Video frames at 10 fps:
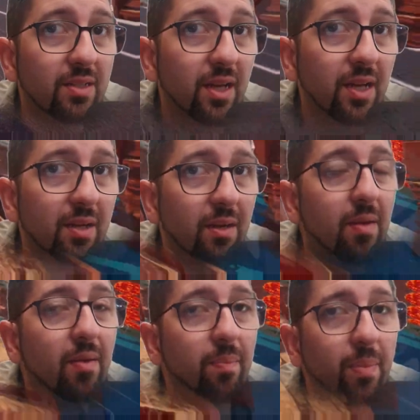take,
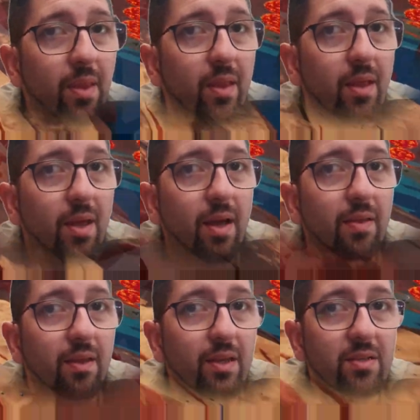
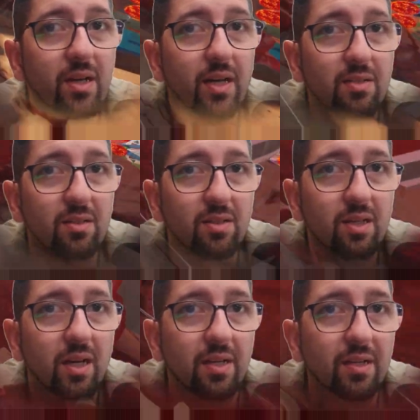and then these guys on the
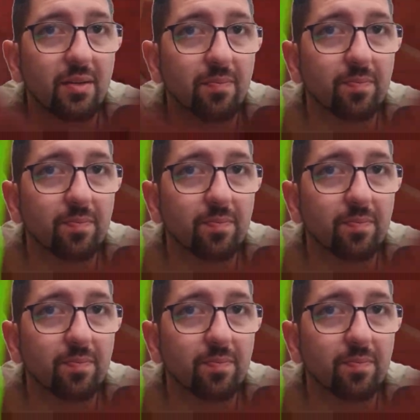side here.